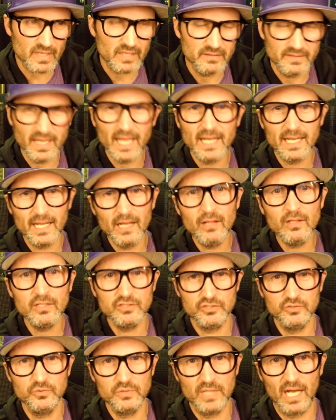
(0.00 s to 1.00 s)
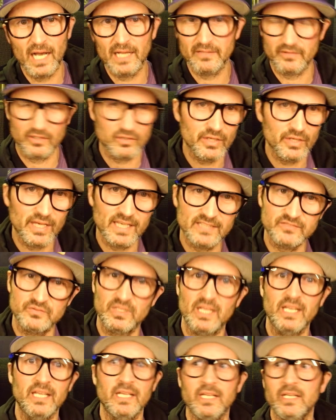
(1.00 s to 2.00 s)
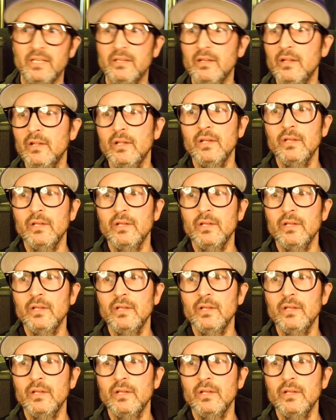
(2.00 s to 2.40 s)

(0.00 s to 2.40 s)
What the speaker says: that LSU got, the class that had,